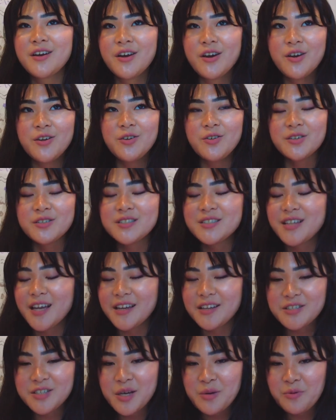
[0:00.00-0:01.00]
you can
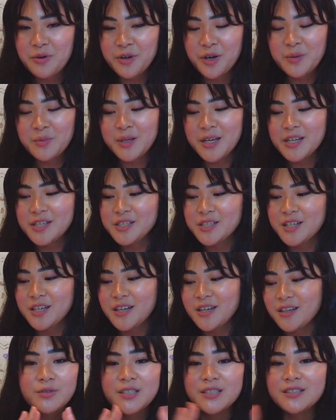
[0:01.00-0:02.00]
stay in cheaper
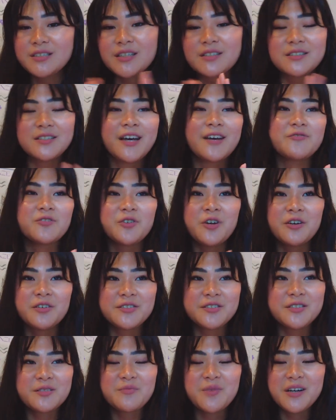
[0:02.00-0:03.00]
accommodation. It doesn't have to
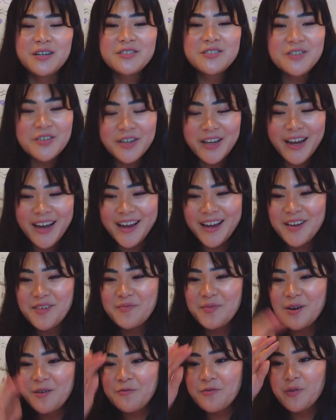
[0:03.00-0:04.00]
cost this much, okay?
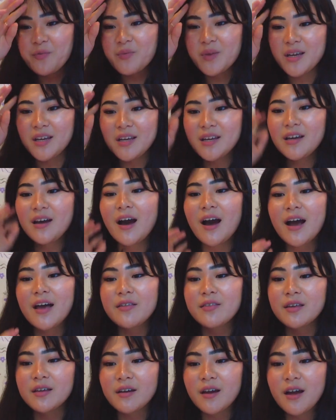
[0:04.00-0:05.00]
But for me, I
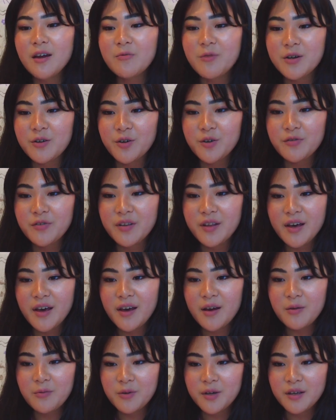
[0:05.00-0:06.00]
think I went over
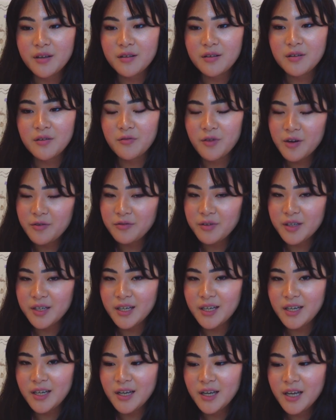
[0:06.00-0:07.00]
there with
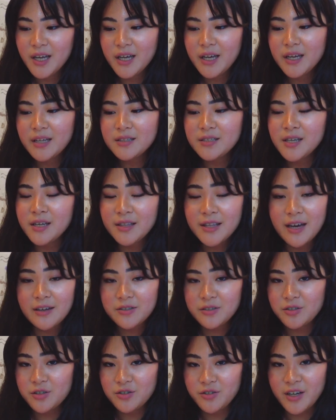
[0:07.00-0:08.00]
roughly
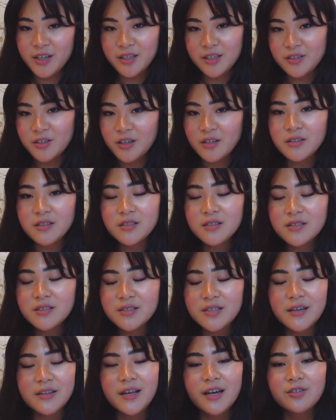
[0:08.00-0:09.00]
10,000 Australian dollars.
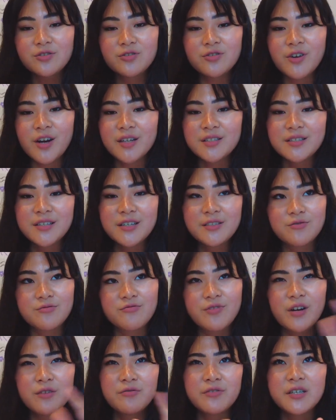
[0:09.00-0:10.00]
Now that translates
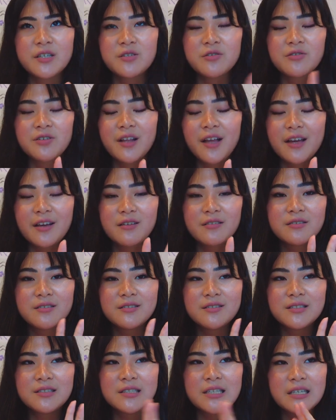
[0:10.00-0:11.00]
roughly to like
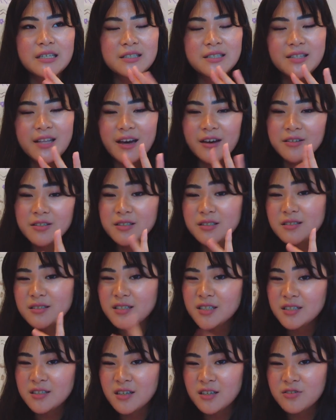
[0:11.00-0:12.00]

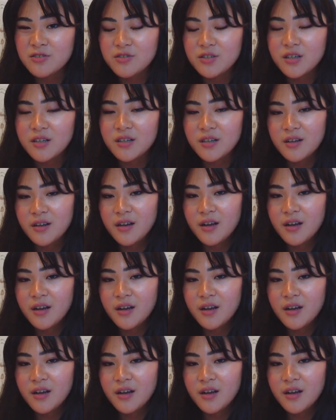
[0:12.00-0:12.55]
6,600